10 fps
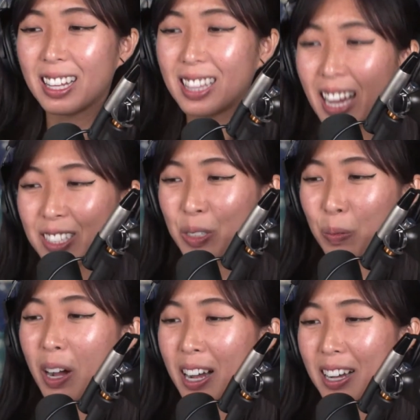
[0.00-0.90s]
That's
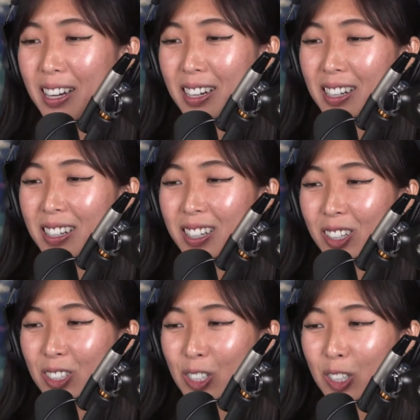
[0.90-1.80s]
why
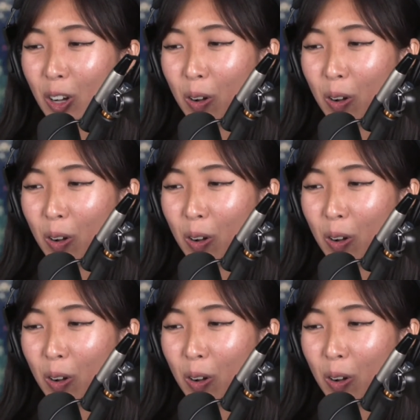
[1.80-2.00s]
you just go,